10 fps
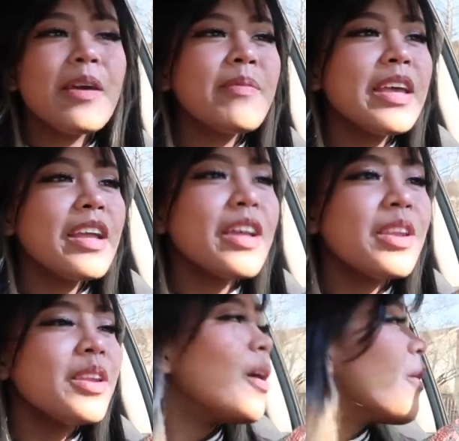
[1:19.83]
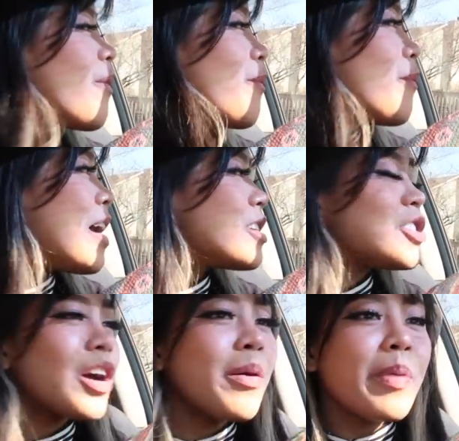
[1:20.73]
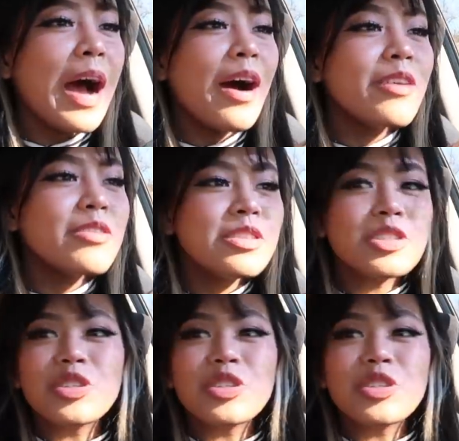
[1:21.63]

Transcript: I may not know much about